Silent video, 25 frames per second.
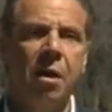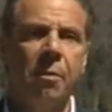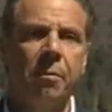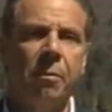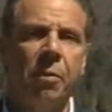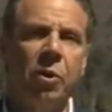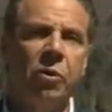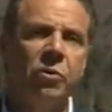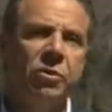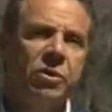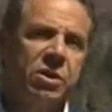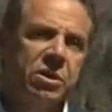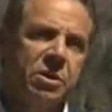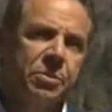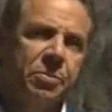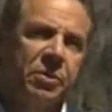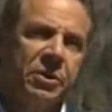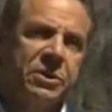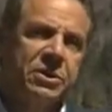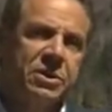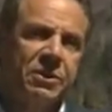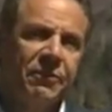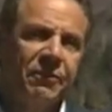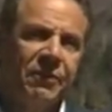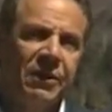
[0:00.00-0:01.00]
both on the
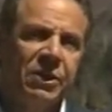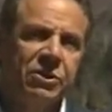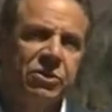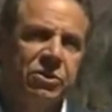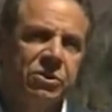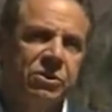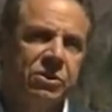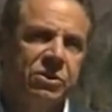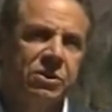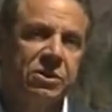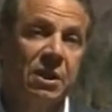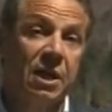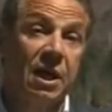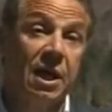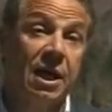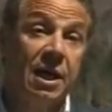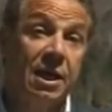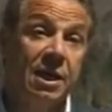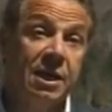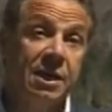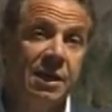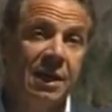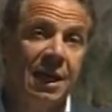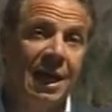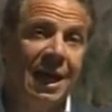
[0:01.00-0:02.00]
preservation
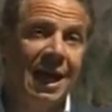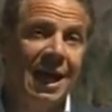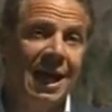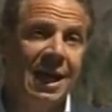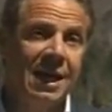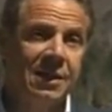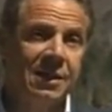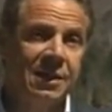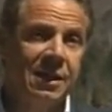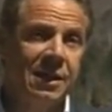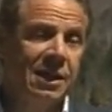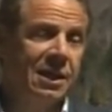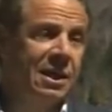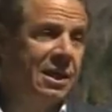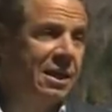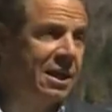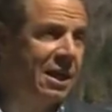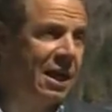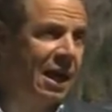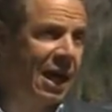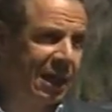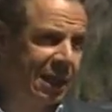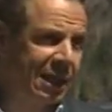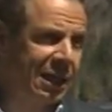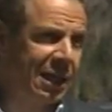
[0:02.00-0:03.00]
side and the
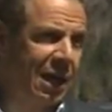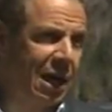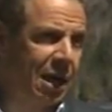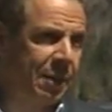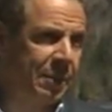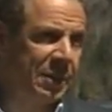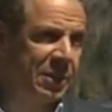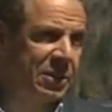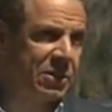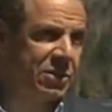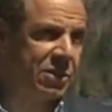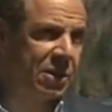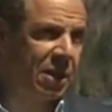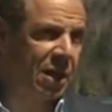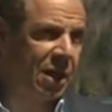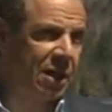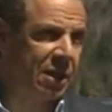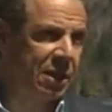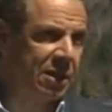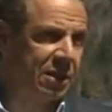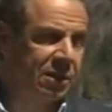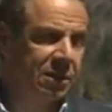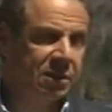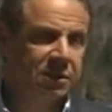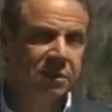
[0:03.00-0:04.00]
economic side.